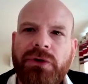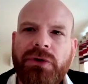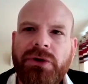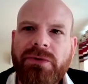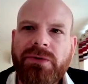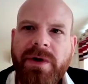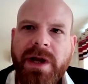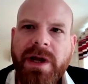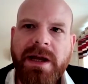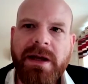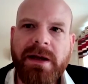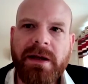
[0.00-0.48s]

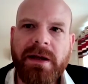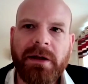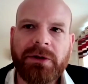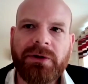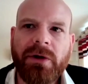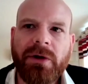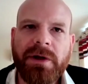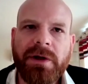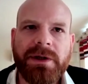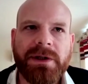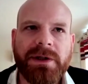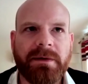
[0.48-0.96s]
career
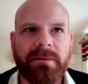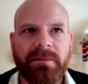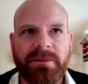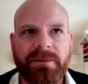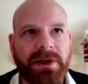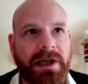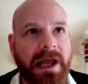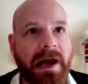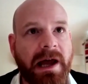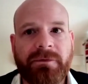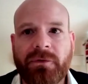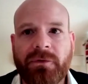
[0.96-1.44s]
across
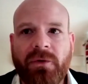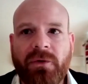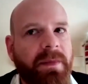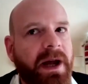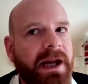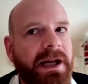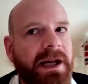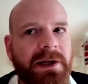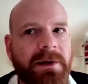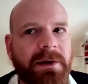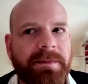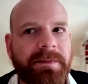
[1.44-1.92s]
several
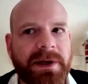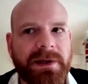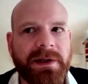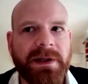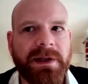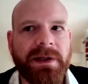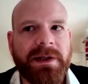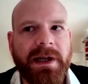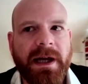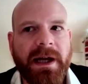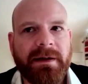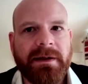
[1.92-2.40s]
major
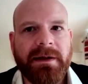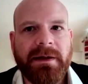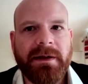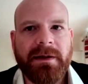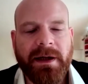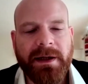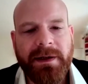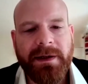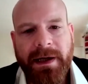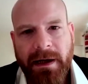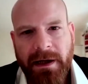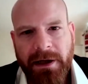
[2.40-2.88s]
business sectors
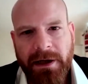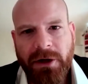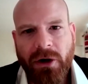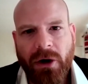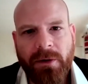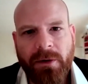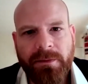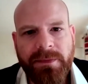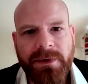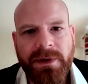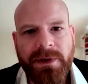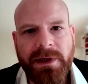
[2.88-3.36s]
like
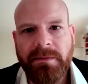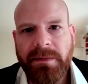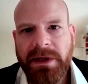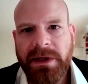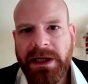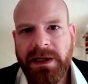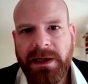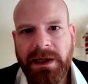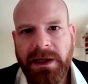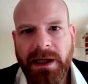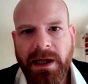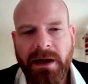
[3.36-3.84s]
telecoms and
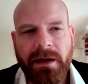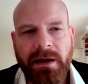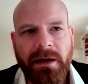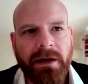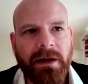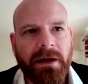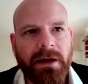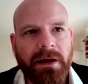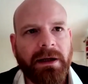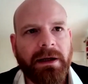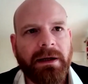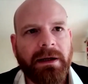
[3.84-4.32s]
media,
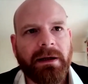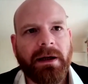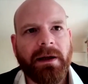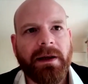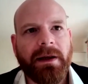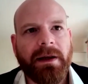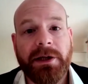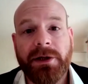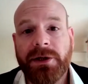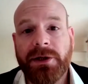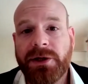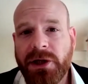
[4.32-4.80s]
and
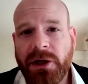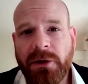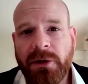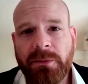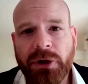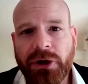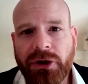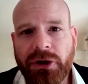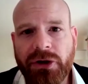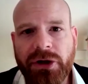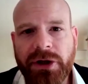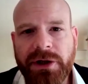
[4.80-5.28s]
then
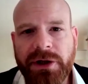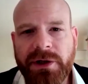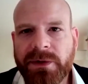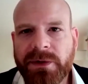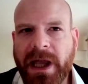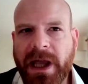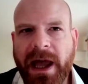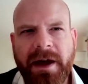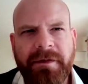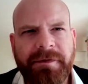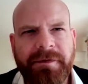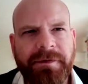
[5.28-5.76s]
consumer goods
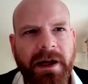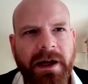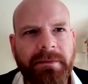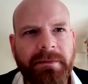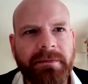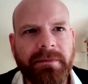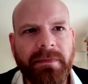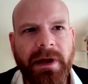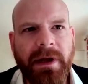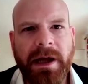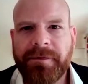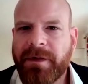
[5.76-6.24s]
was
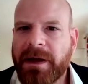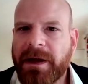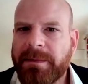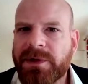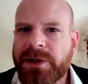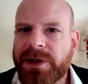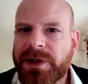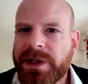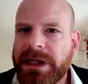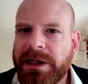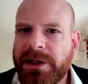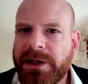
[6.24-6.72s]

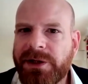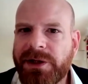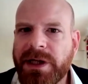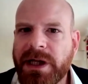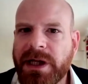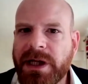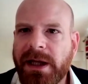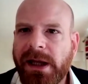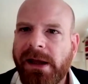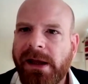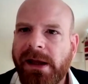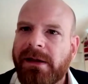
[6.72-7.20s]

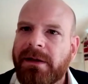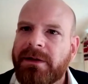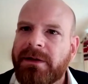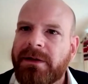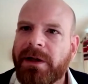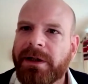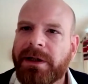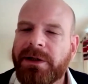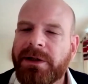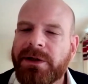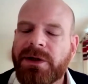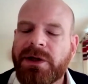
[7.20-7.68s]
FMCG,
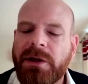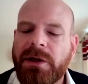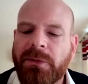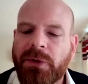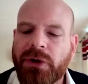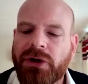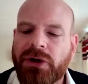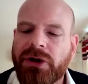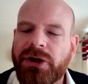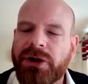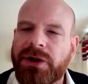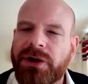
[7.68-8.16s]
so like
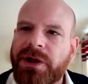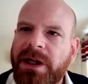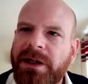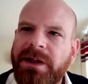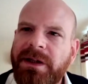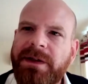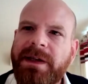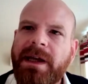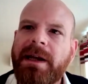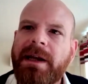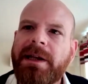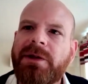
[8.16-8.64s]
consumer goods. Can
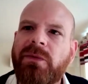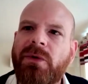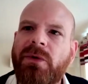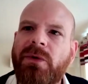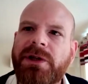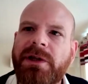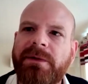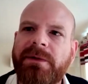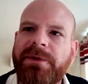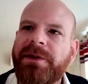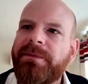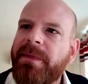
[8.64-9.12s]
you tell us
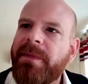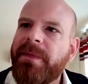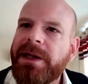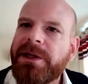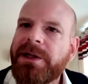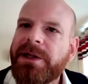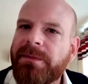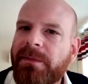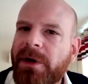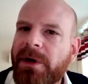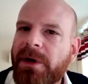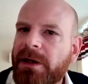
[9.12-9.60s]
what some of the
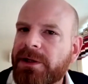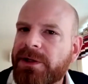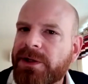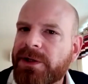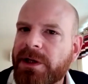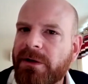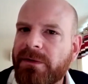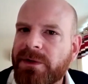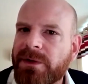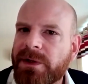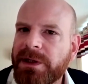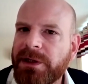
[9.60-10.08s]
major
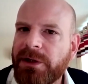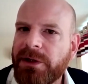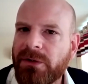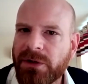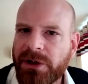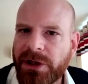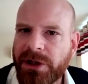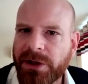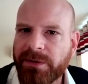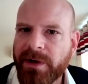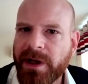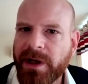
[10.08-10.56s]
milestones in your
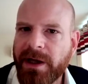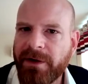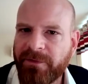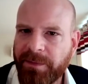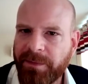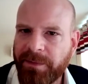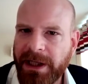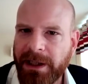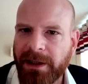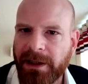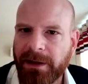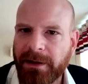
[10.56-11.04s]
career
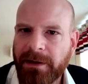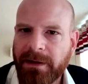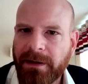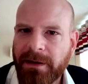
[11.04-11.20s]
have been?